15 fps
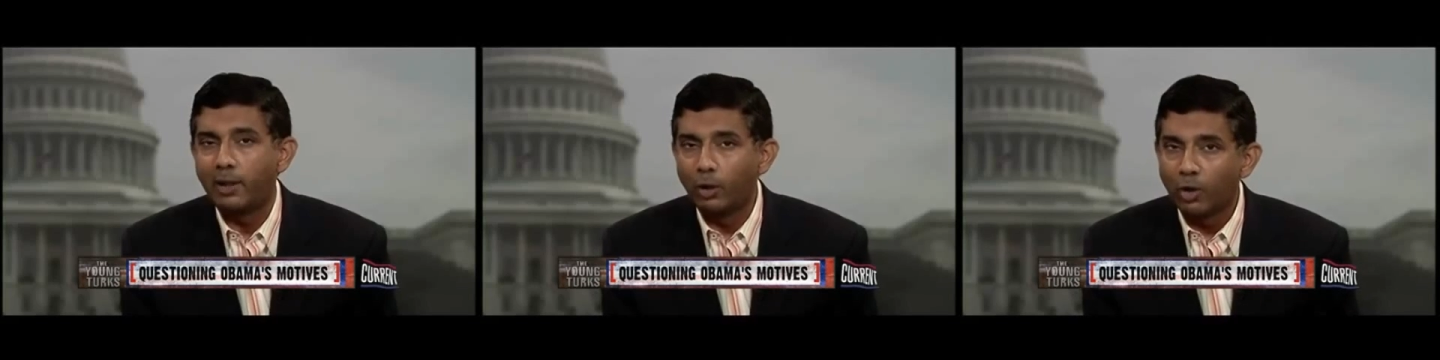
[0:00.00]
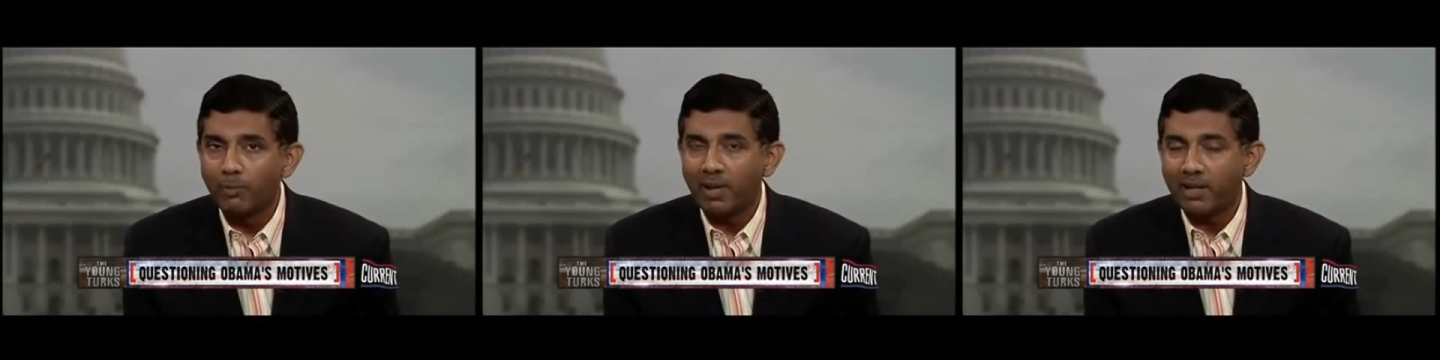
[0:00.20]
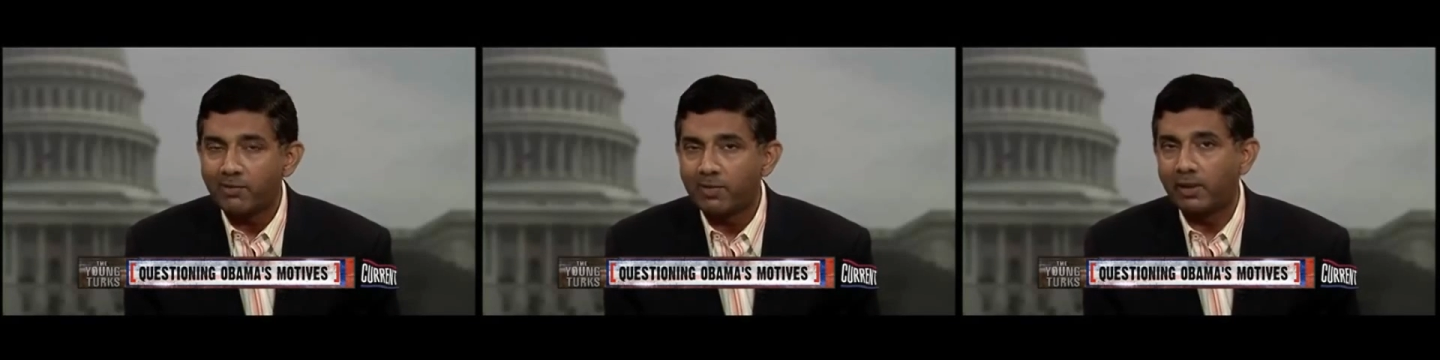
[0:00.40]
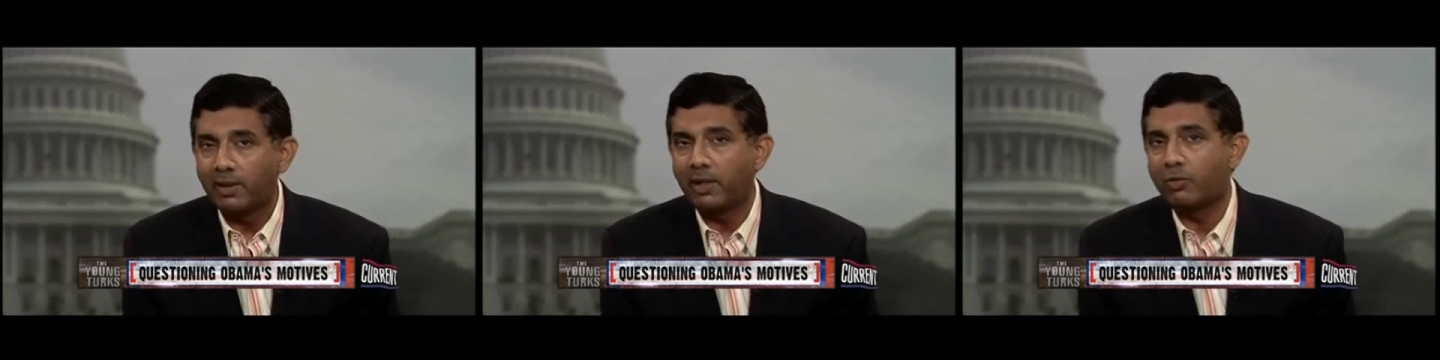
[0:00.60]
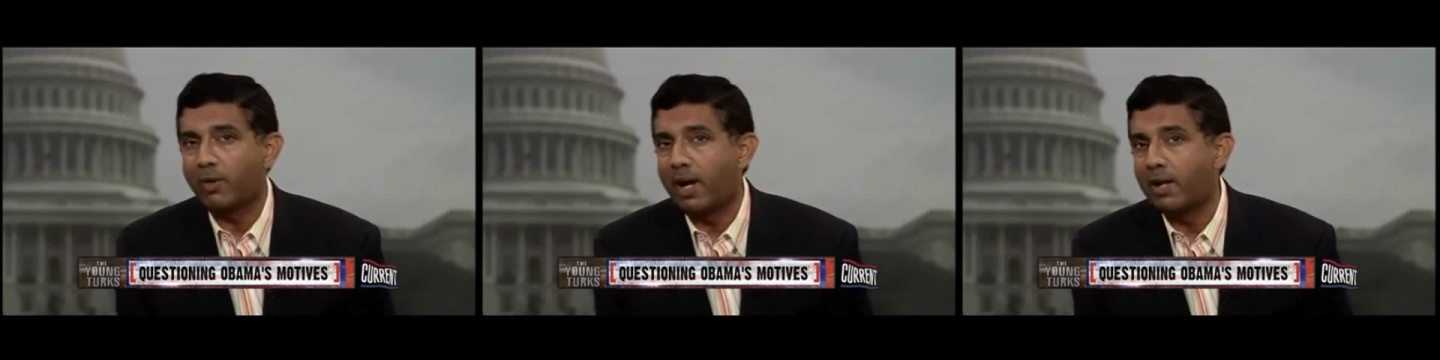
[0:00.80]
you're basically
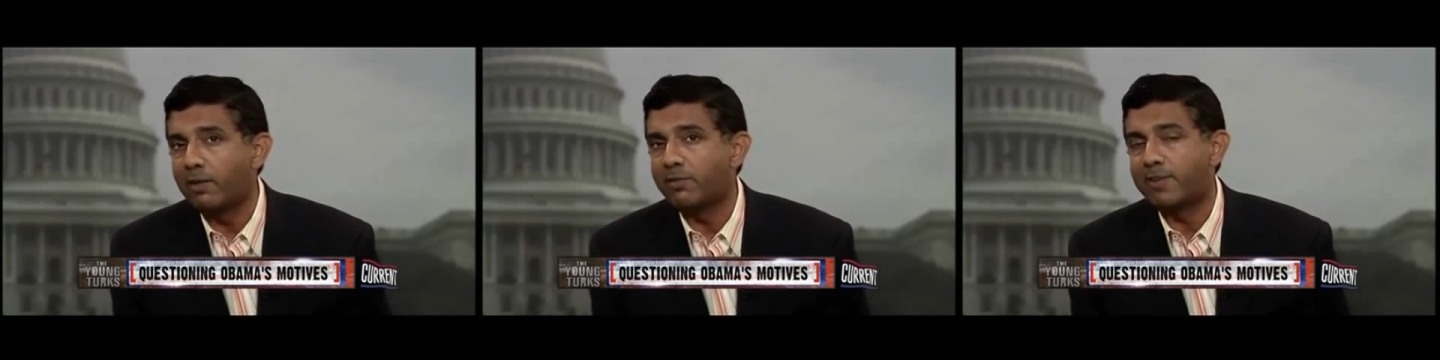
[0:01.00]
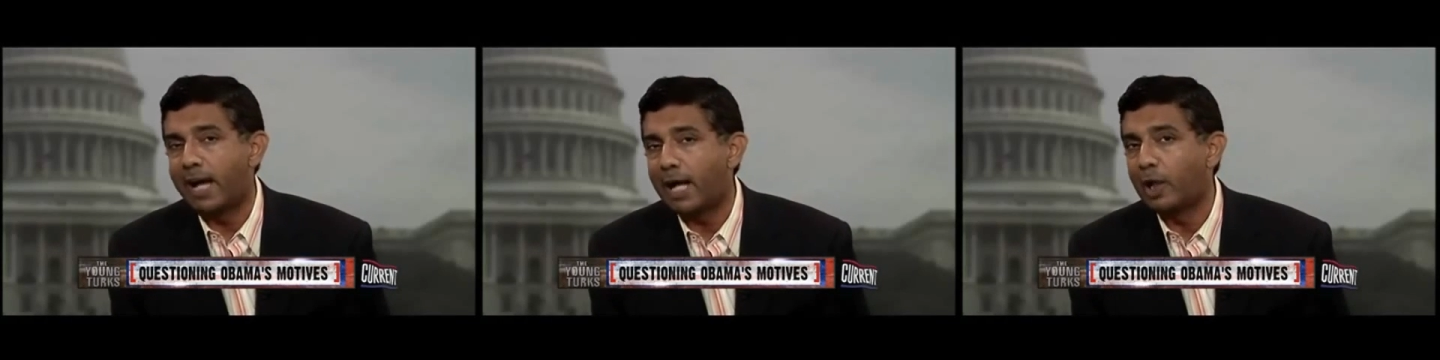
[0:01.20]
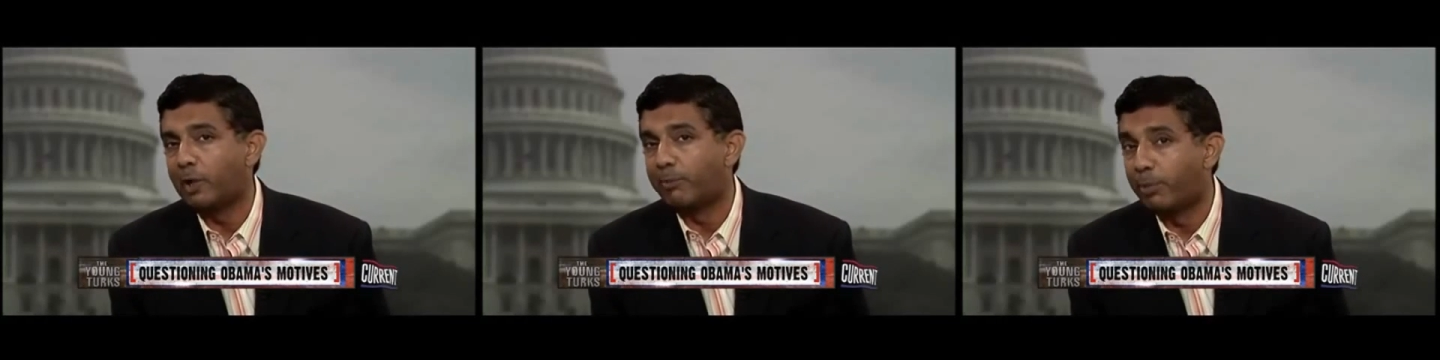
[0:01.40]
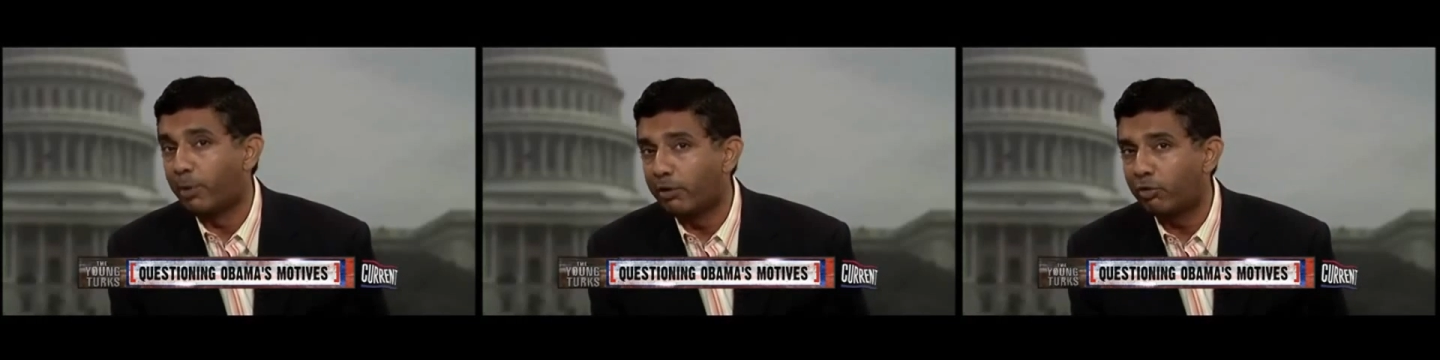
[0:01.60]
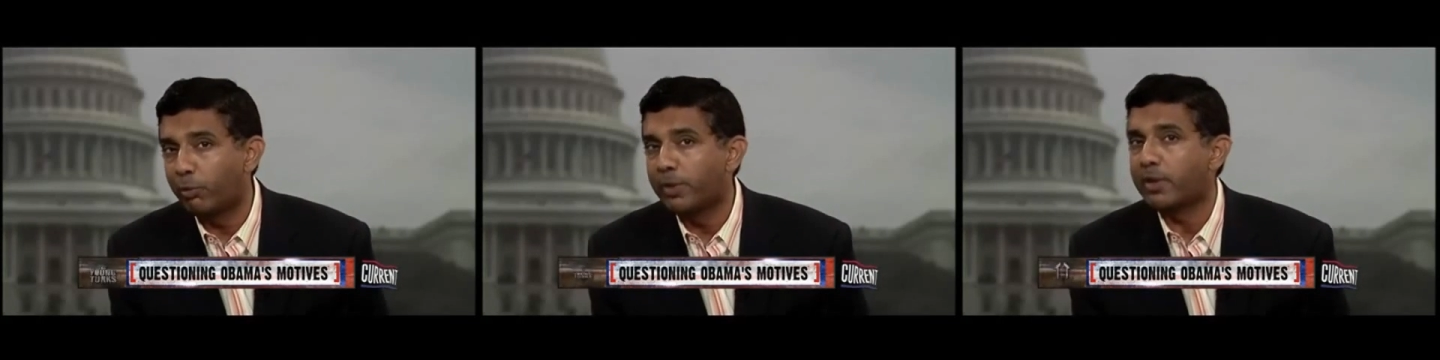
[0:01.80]
trying to saddle
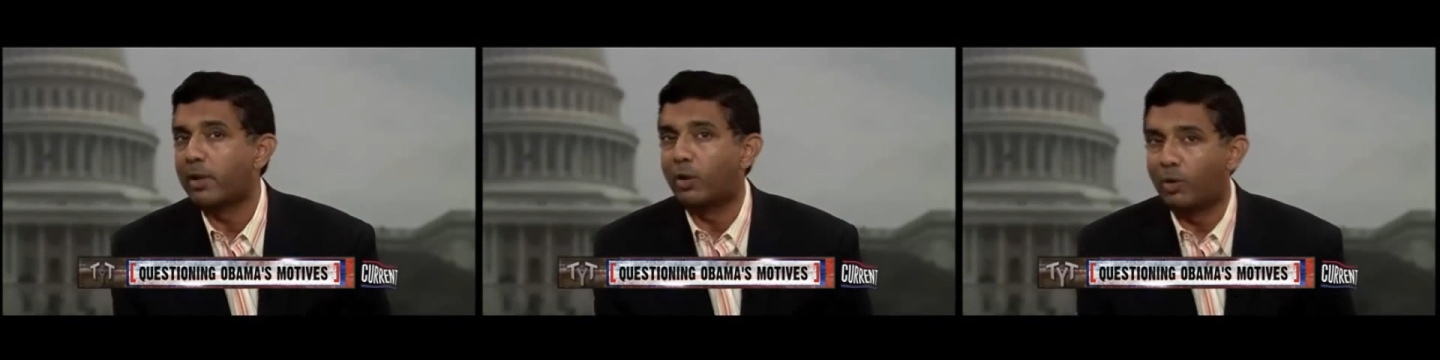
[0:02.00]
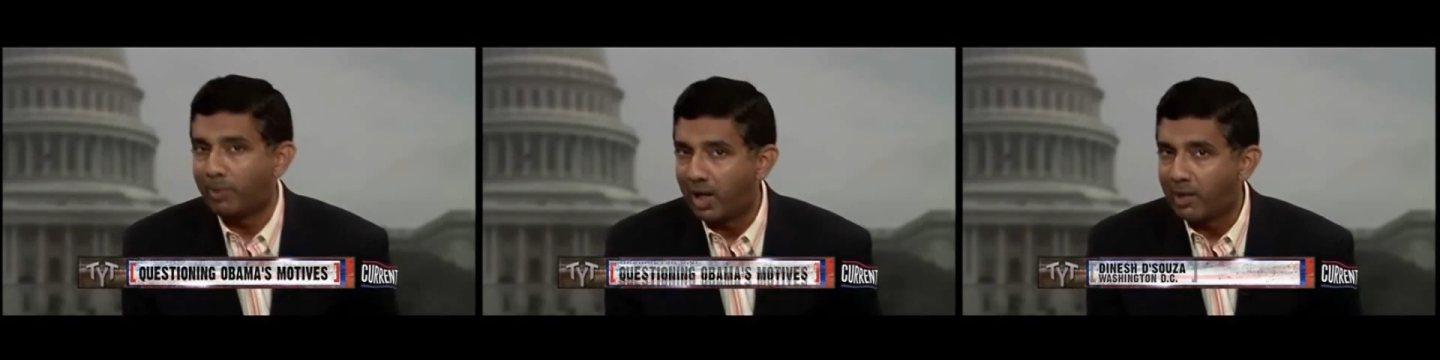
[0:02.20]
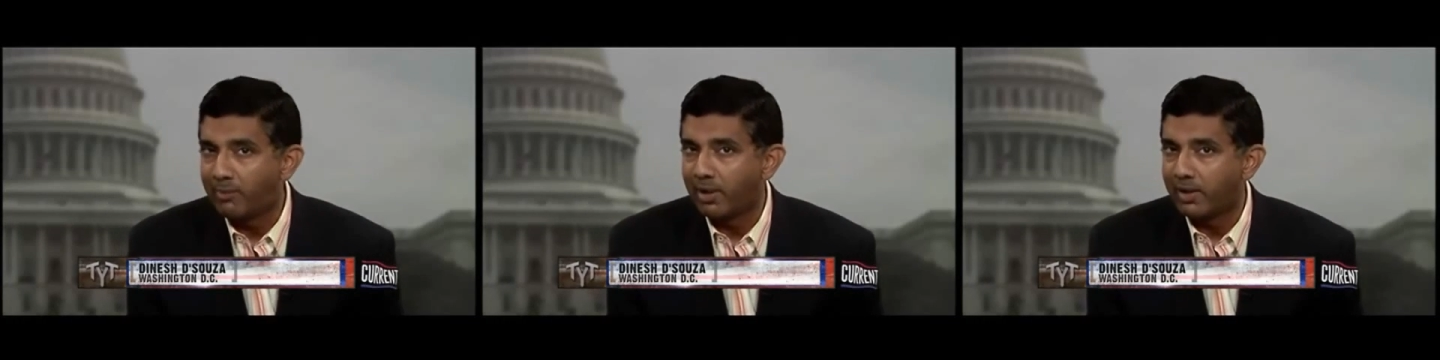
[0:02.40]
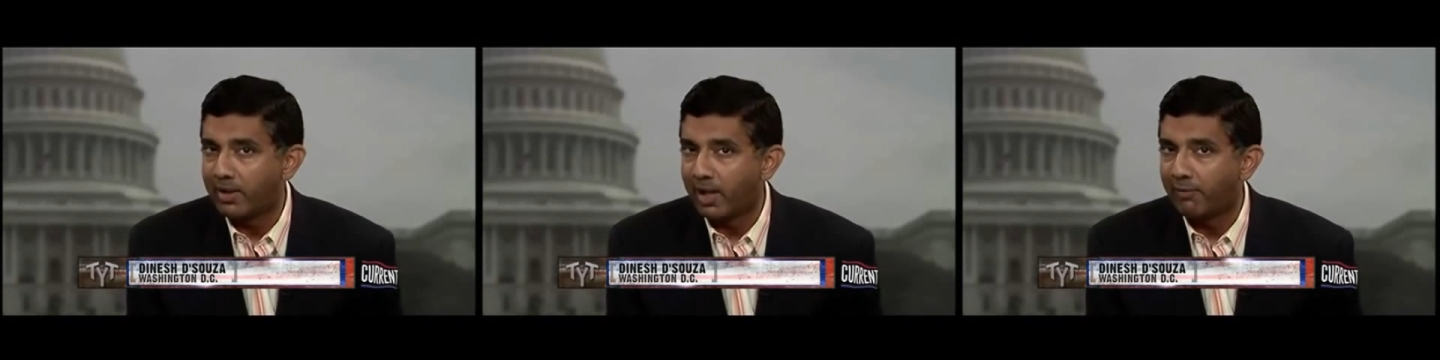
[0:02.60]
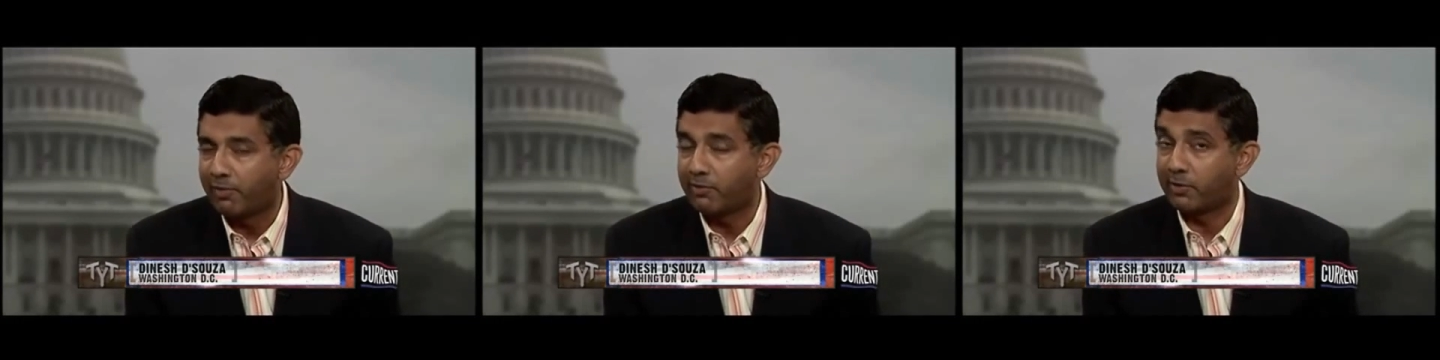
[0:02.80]
Bush with an Obama
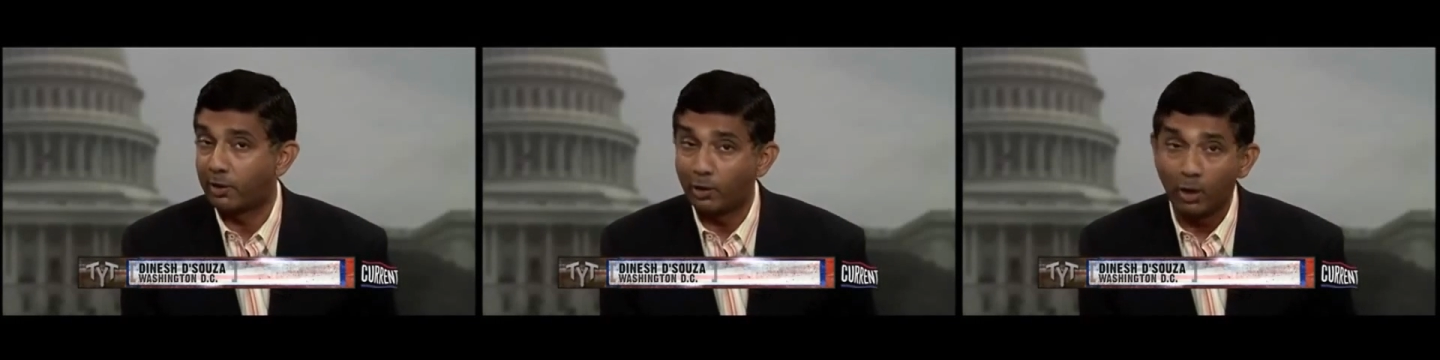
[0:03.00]
deficit.